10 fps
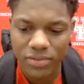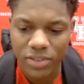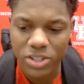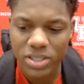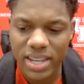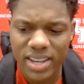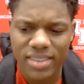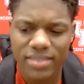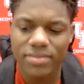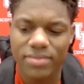First
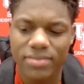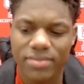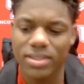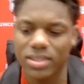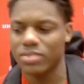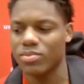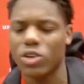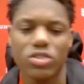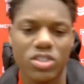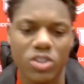half,
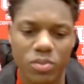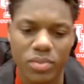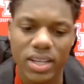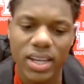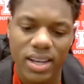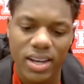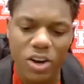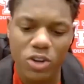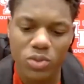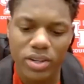coach told me
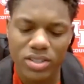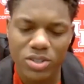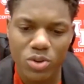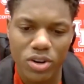I was working too